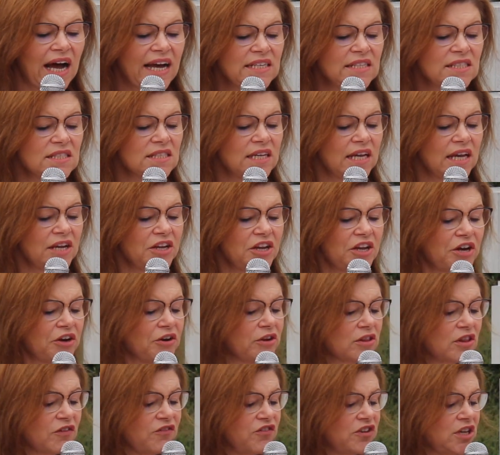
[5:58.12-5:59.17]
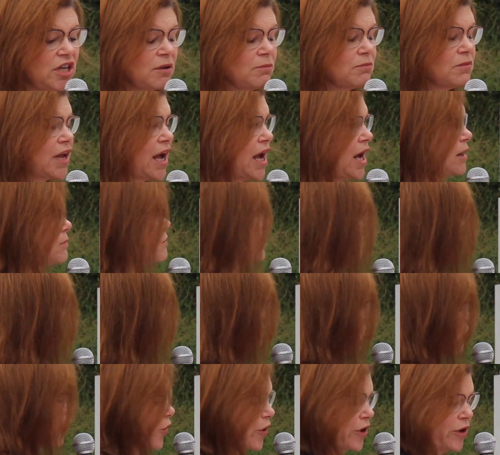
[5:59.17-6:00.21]
I stand here at the Vietnam
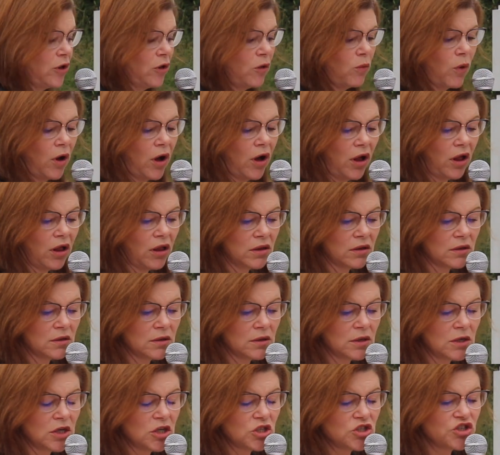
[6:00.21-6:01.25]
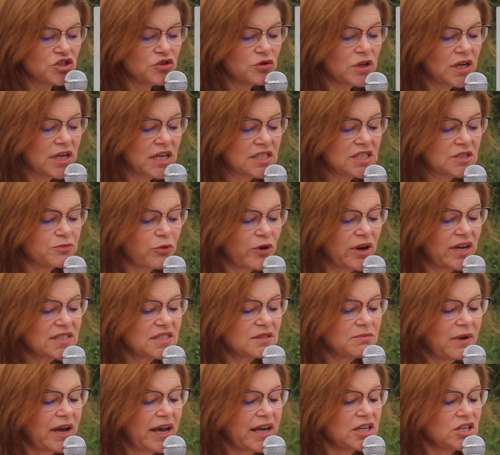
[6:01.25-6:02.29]
Memorial Wall to
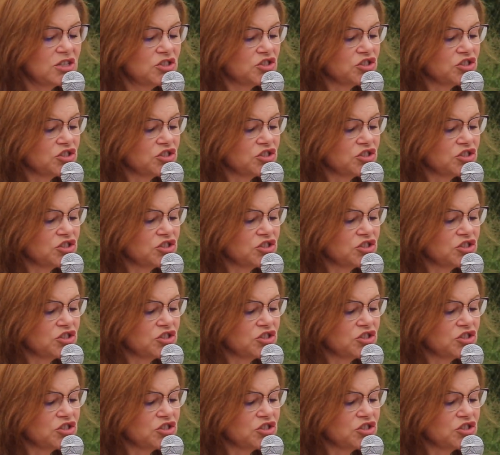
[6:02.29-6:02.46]
express my